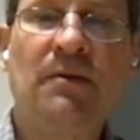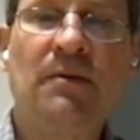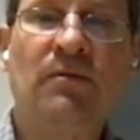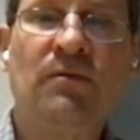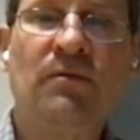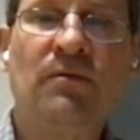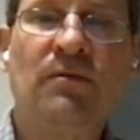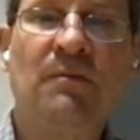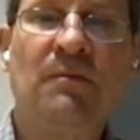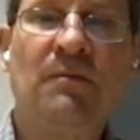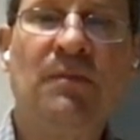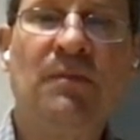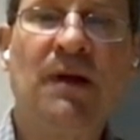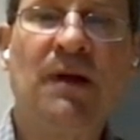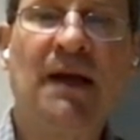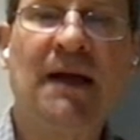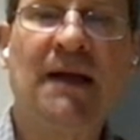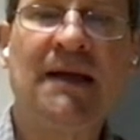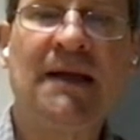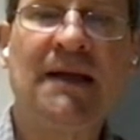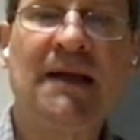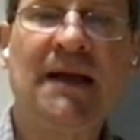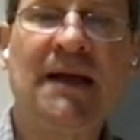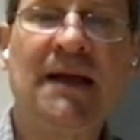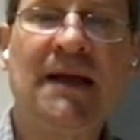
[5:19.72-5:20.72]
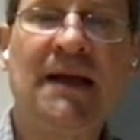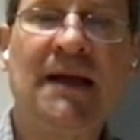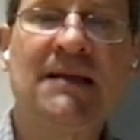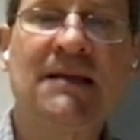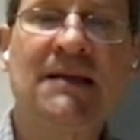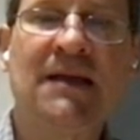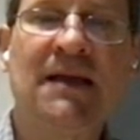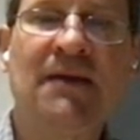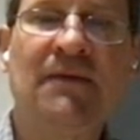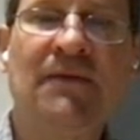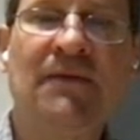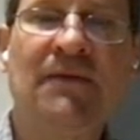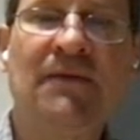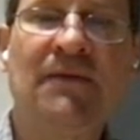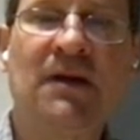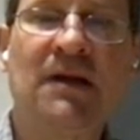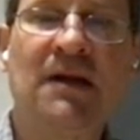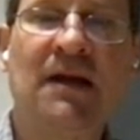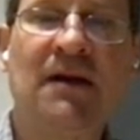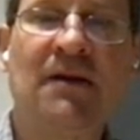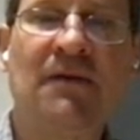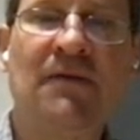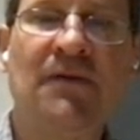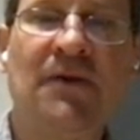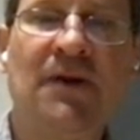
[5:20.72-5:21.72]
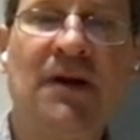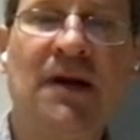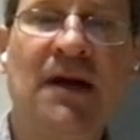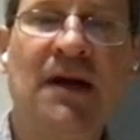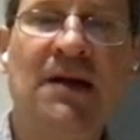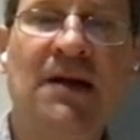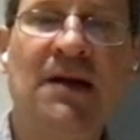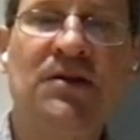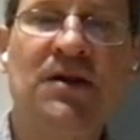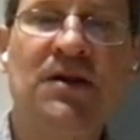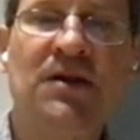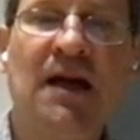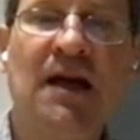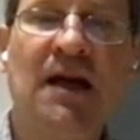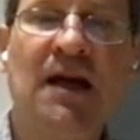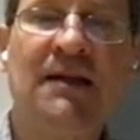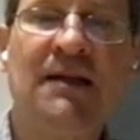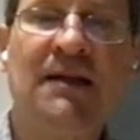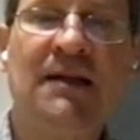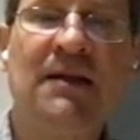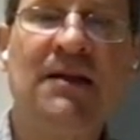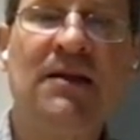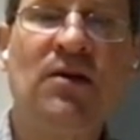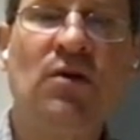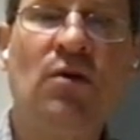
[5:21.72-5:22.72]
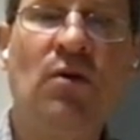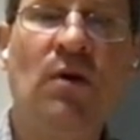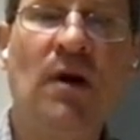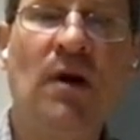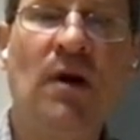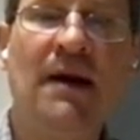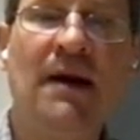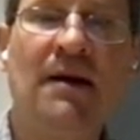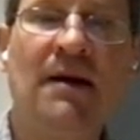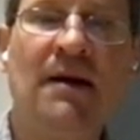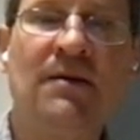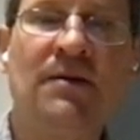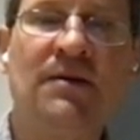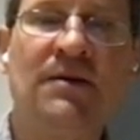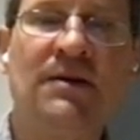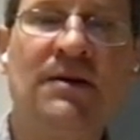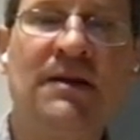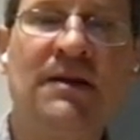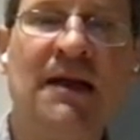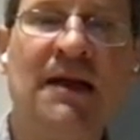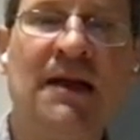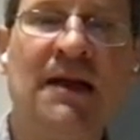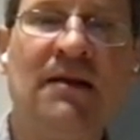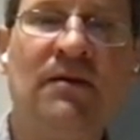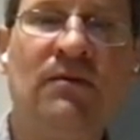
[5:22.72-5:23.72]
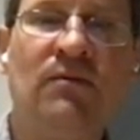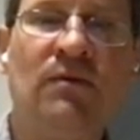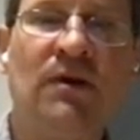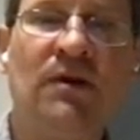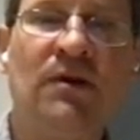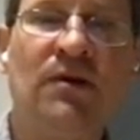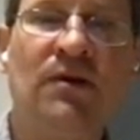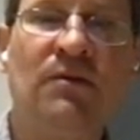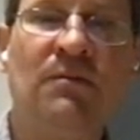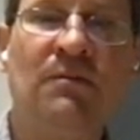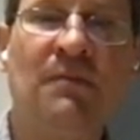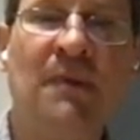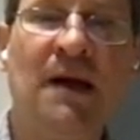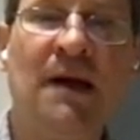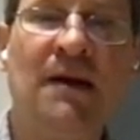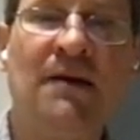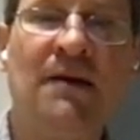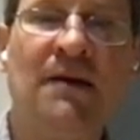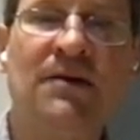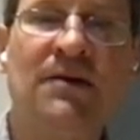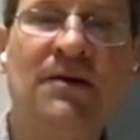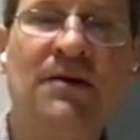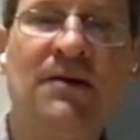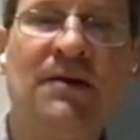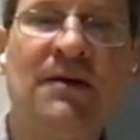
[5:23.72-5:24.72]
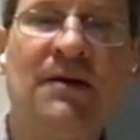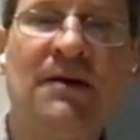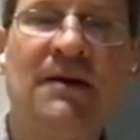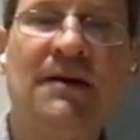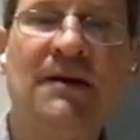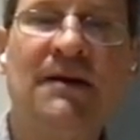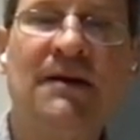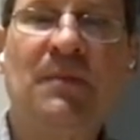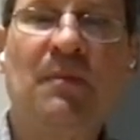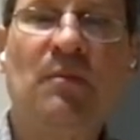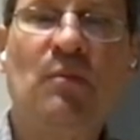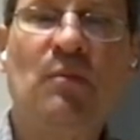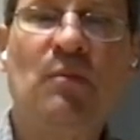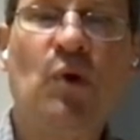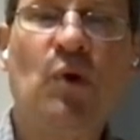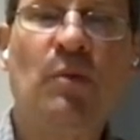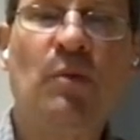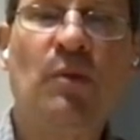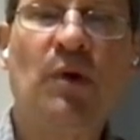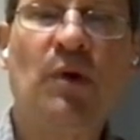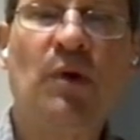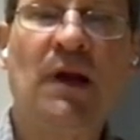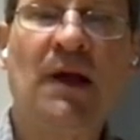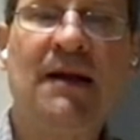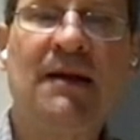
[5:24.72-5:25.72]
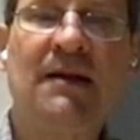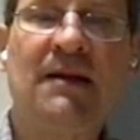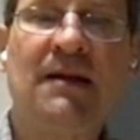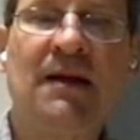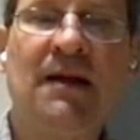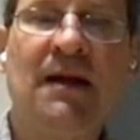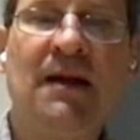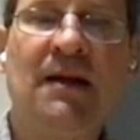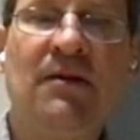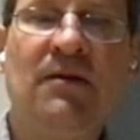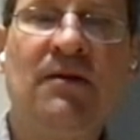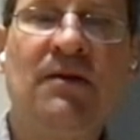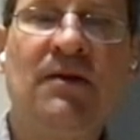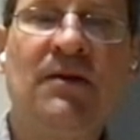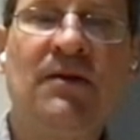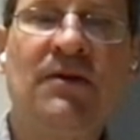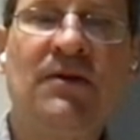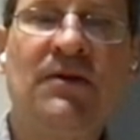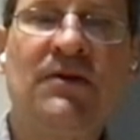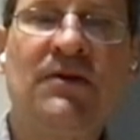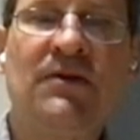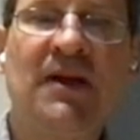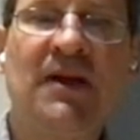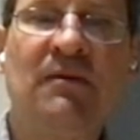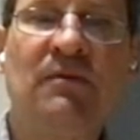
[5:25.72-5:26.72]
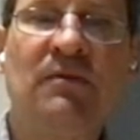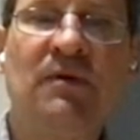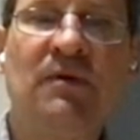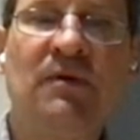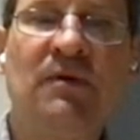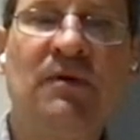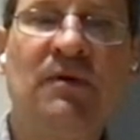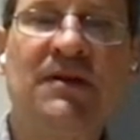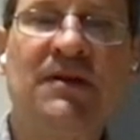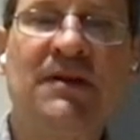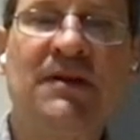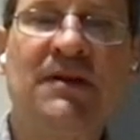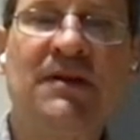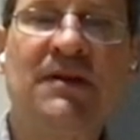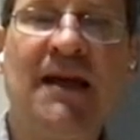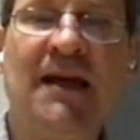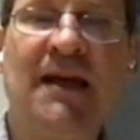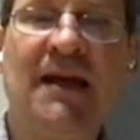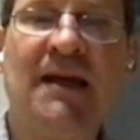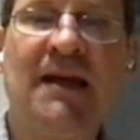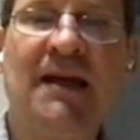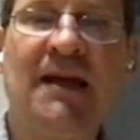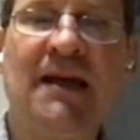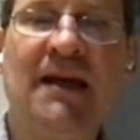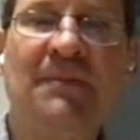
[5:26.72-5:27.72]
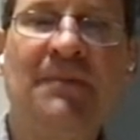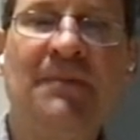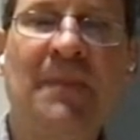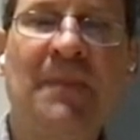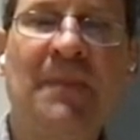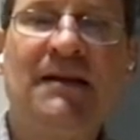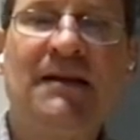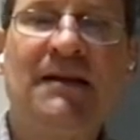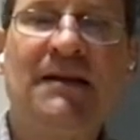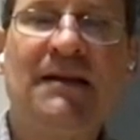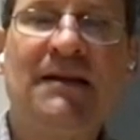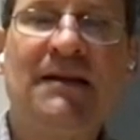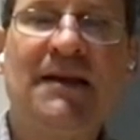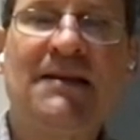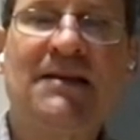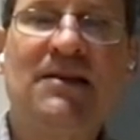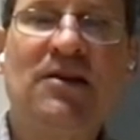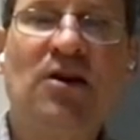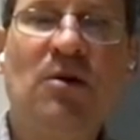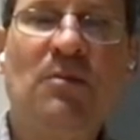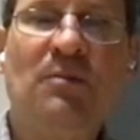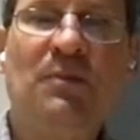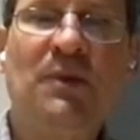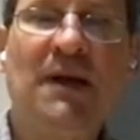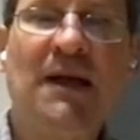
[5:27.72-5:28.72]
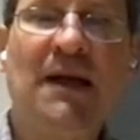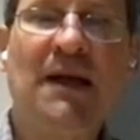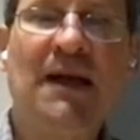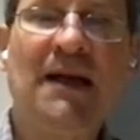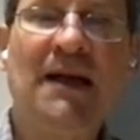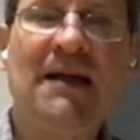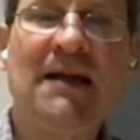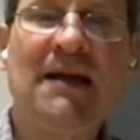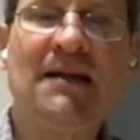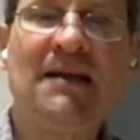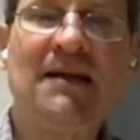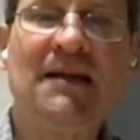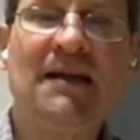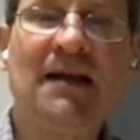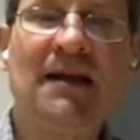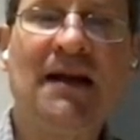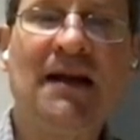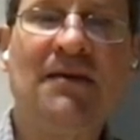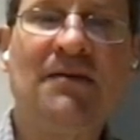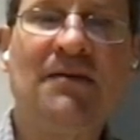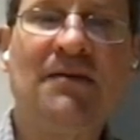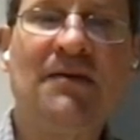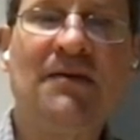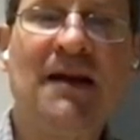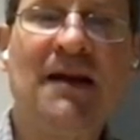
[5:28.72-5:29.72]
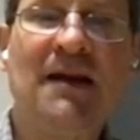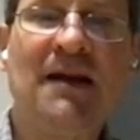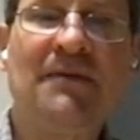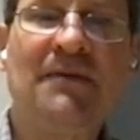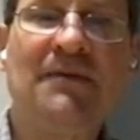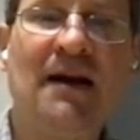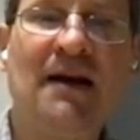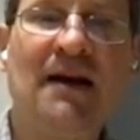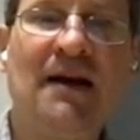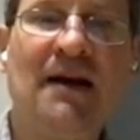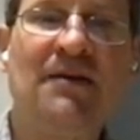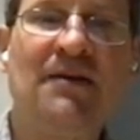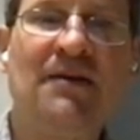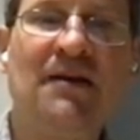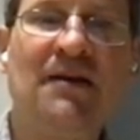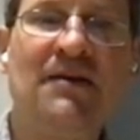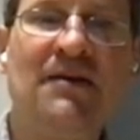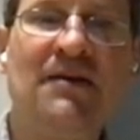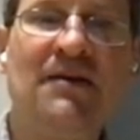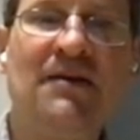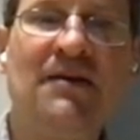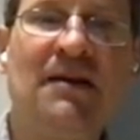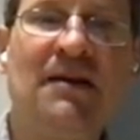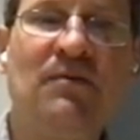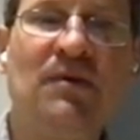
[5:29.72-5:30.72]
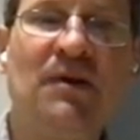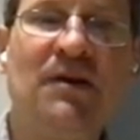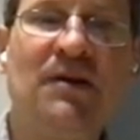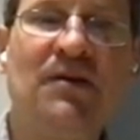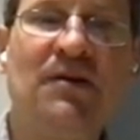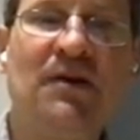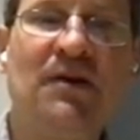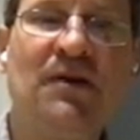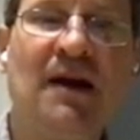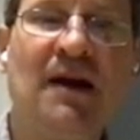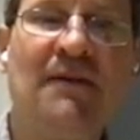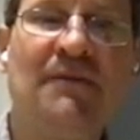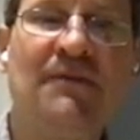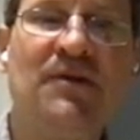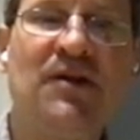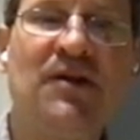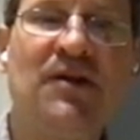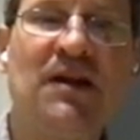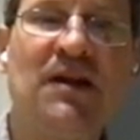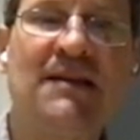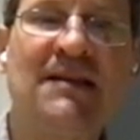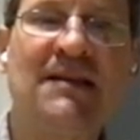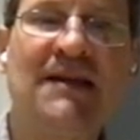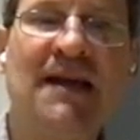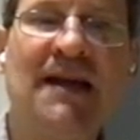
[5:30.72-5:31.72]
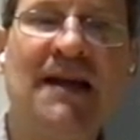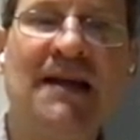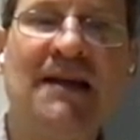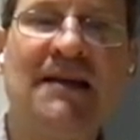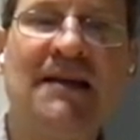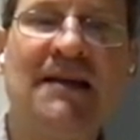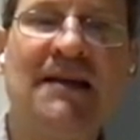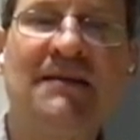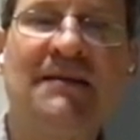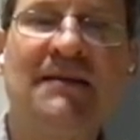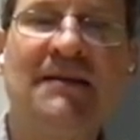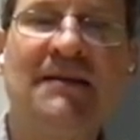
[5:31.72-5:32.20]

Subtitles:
And politely asking for clarification. I didn't quite understand what you meant. More polite than I don't understand what you're saying. Less complicated and I don't understand what you have just said.